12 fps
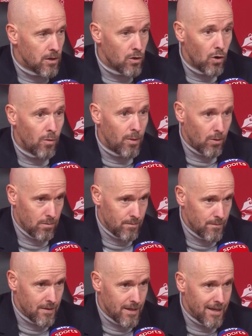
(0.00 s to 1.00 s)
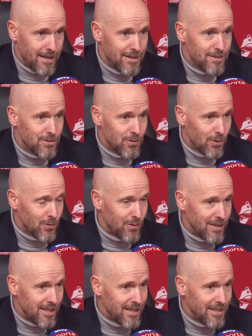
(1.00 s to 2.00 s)
global. It's not
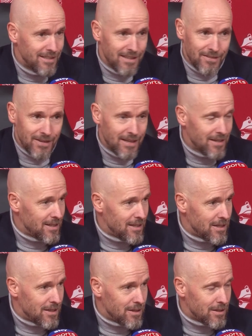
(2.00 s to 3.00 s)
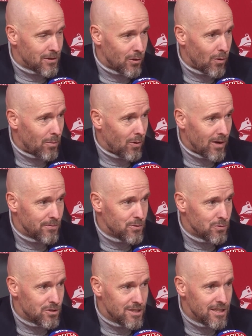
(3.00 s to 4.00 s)
only England, I think, global. If
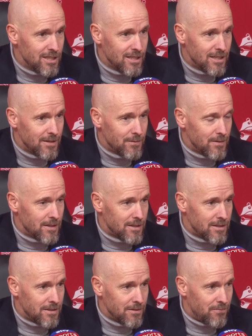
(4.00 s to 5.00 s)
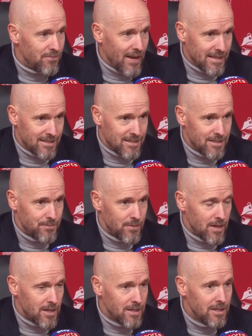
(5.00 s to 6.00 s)
you see the facts
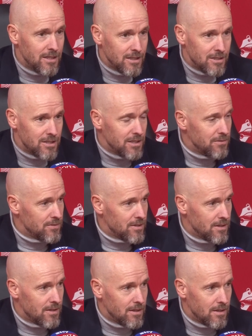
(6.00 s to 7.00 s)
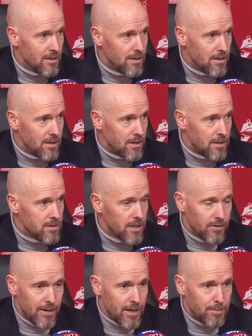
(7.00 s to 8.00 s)
he achieved, it's
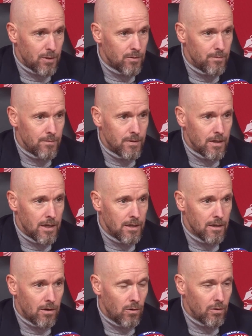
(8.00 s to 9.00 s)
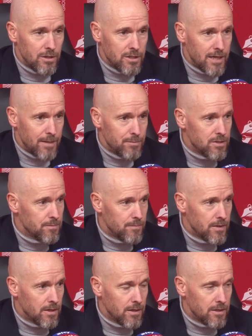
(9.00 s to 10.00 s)
incredible. All his games,
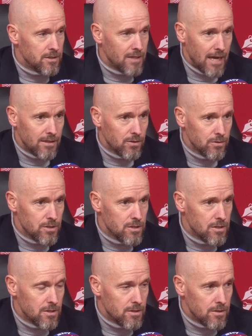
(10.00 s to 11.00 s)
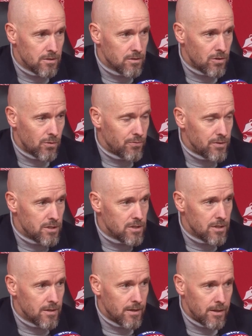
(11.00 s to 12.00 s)
his titles, trophies,
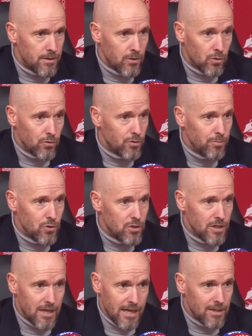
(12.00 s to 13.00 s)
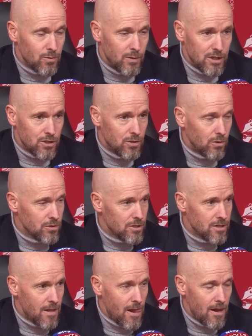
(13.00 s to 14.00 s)
the contribution he had with his
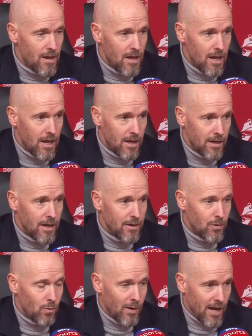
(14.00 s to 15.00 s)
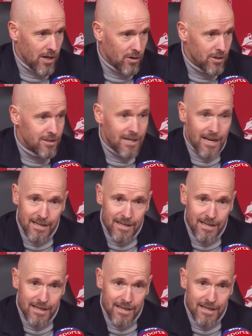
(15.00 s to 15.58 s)
goals. And then what I heard, I